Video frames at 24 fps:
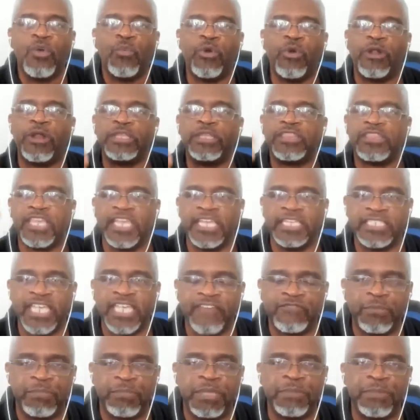where things
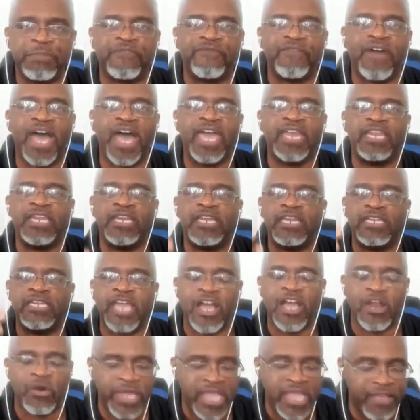have to be provided and a
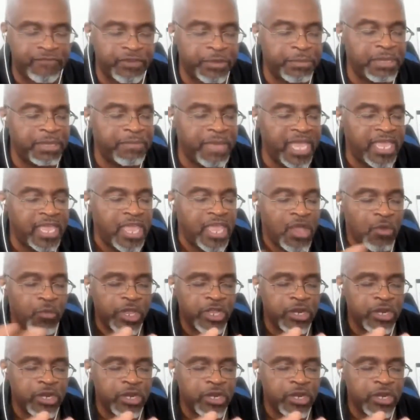dowry have to be made.